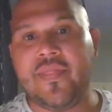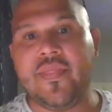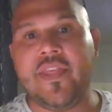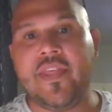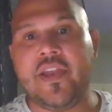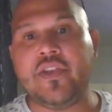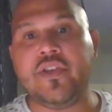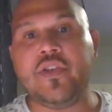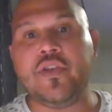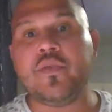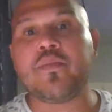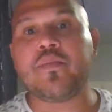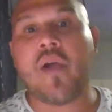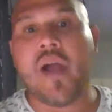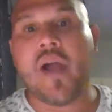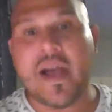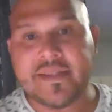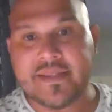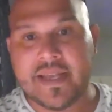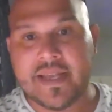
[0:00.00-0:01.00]
the new
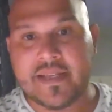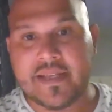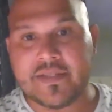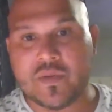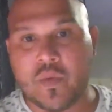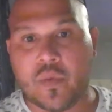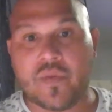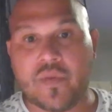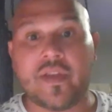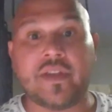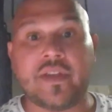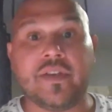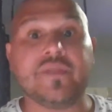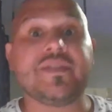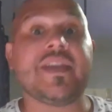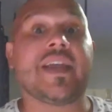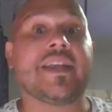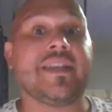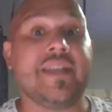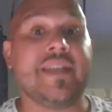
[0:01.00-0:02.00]
process or the new
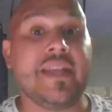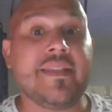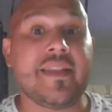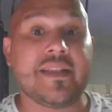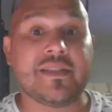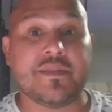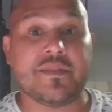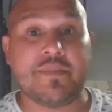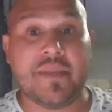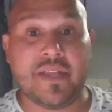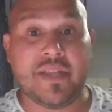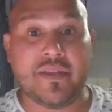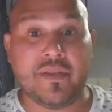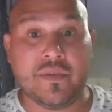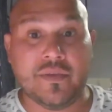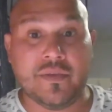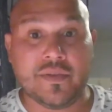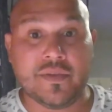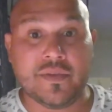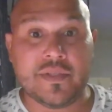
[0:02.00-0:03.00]
technique that's being
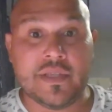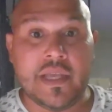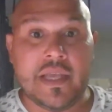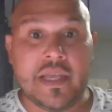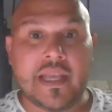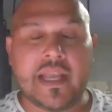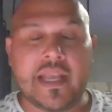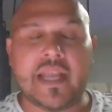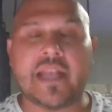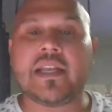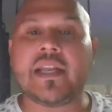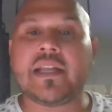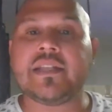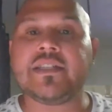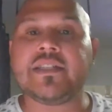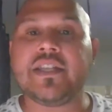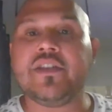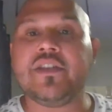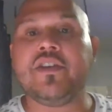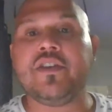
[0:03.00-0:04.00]
used can
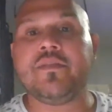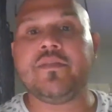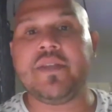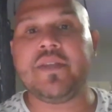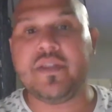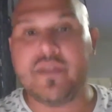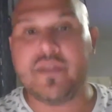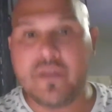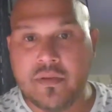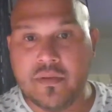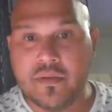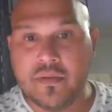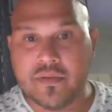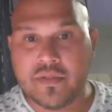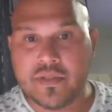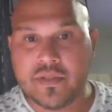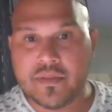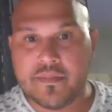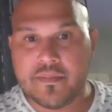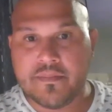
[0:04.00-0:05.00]
continue to be
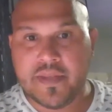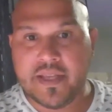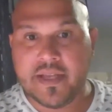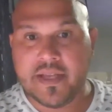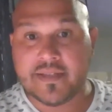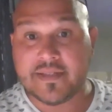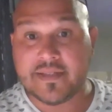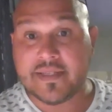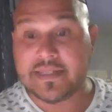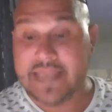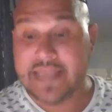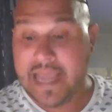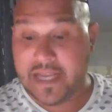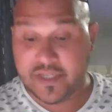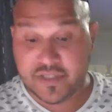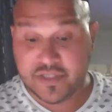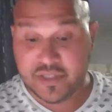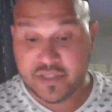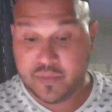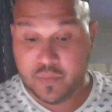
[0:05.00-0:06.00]
used because it's
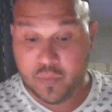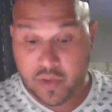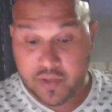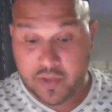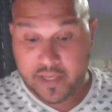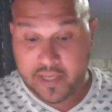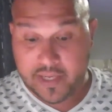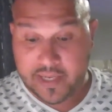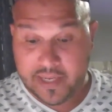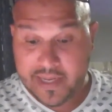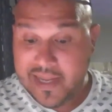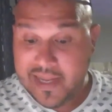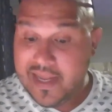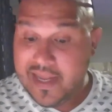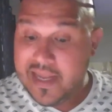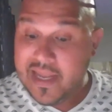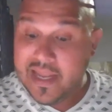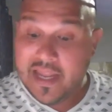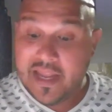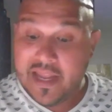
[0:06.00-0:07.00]
actually working.
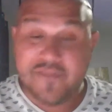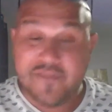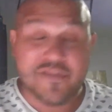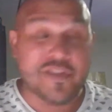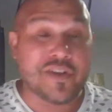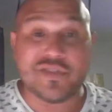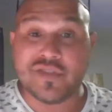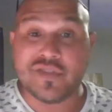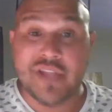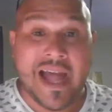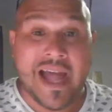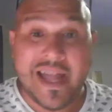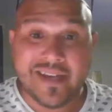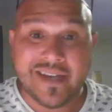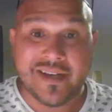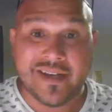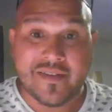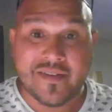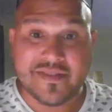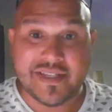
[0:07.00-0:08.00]
If there's not
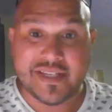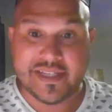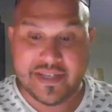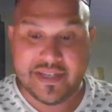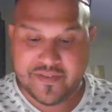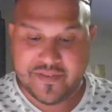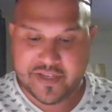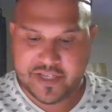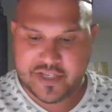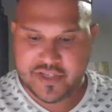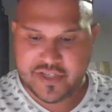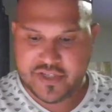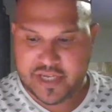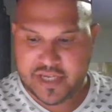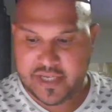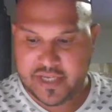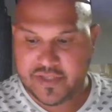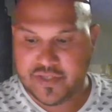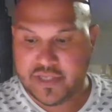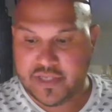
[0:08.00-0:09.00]
enough significant
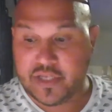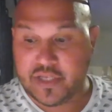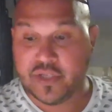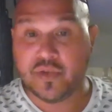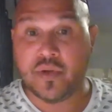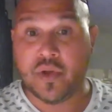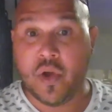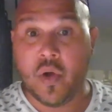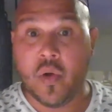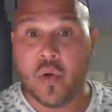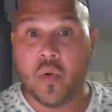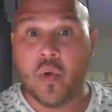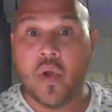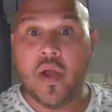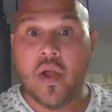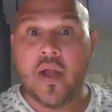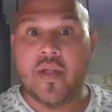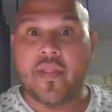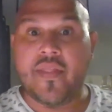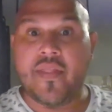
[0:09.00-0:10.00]
change, then you know
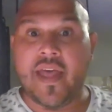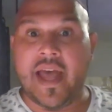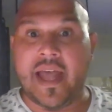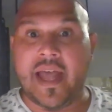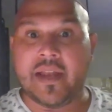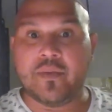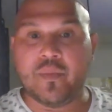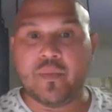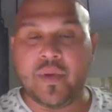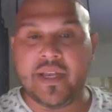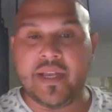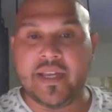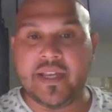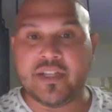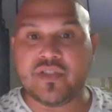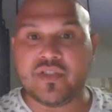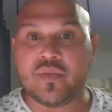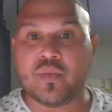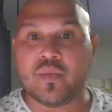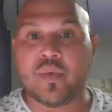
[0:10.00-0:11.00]
that we
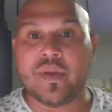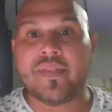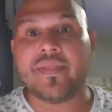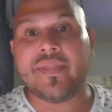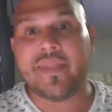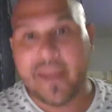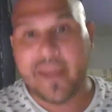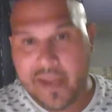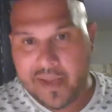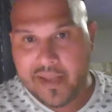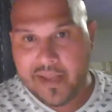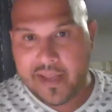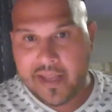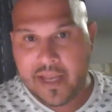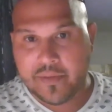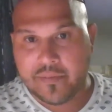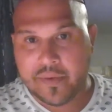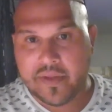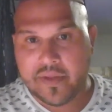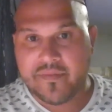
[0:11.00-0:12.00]
need to rethink
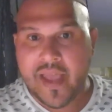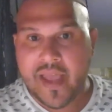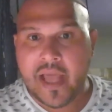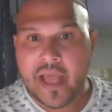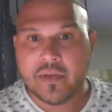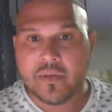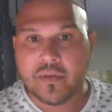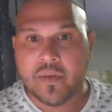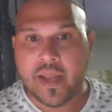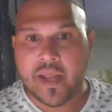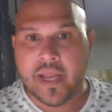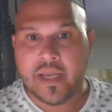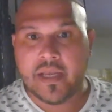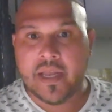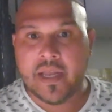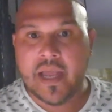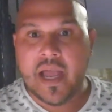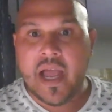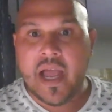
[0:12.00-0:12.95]
and reevaluate